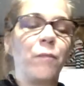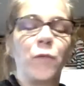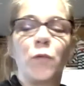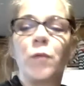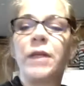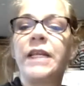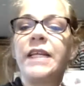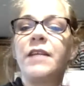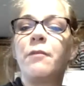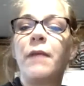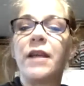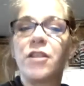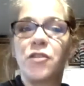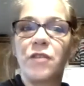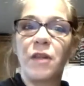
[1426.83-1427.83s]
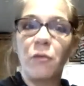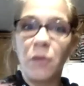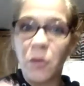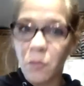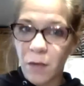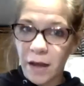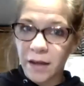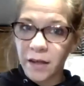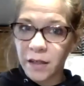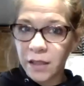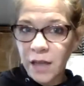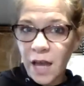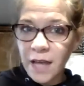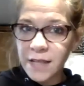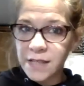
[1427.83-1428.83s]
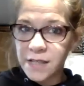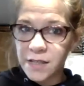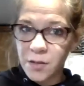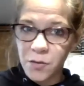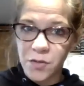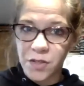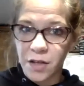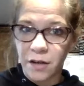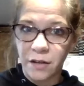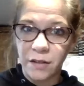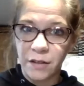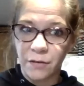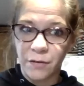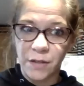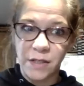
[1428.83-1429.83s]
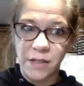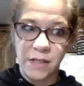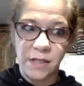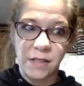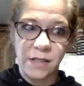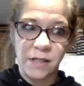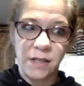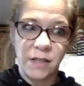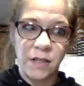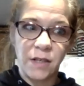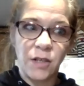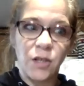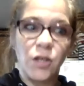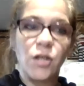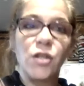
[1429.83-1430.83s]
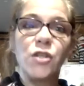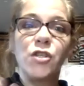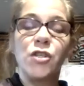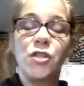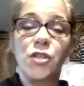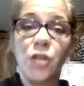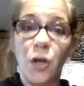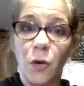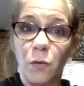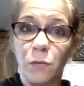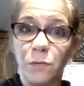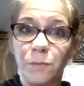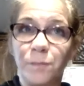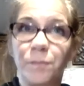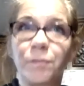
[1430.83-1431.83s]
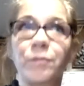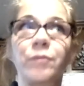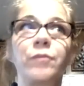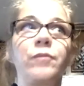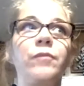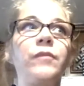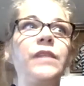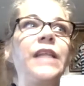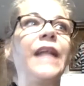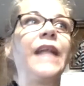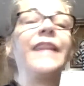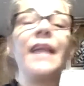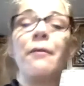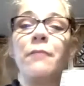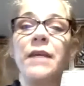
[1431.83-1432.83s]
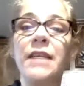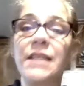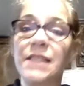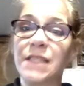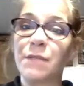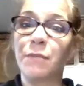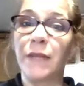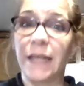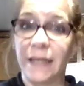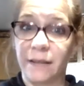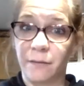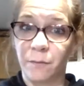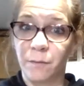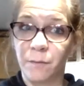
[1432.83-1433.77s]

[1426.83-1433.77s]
we need to make sure that we recognize those subtle differences. So let me explain.